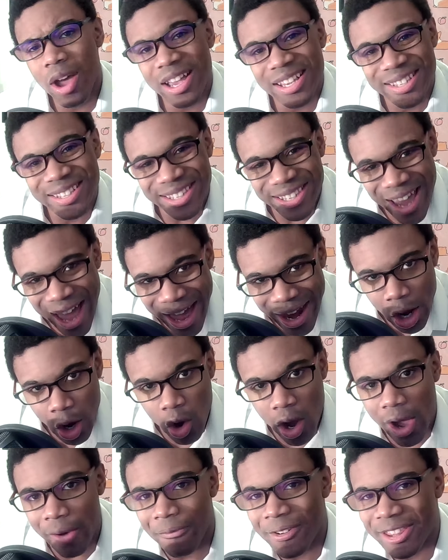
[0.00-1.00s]
a shadow
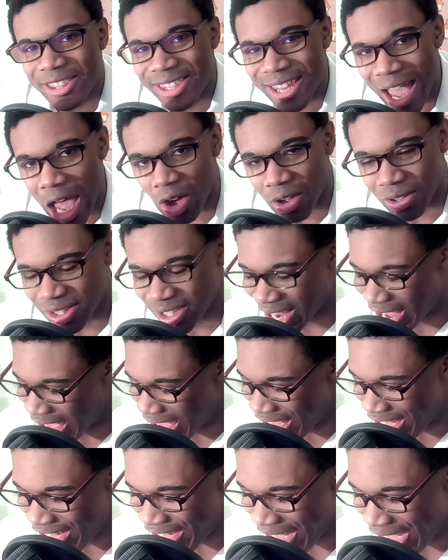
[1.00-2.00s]
of a doubt,
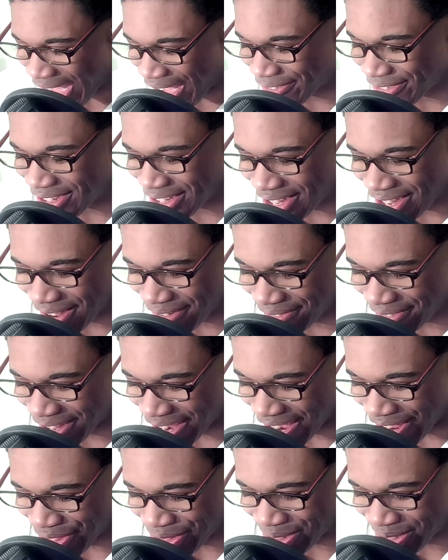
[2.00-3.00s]
I have to give
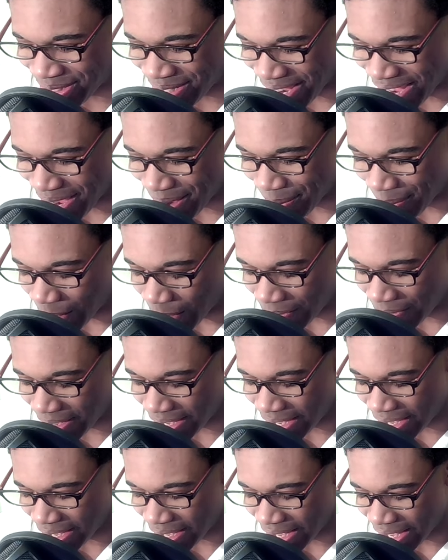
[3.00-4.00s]
the Underdog
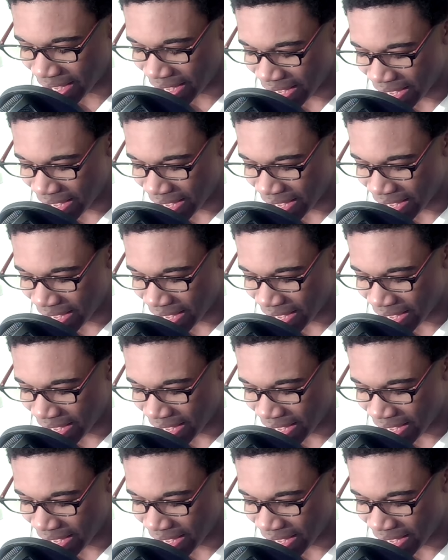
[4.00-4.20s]
movie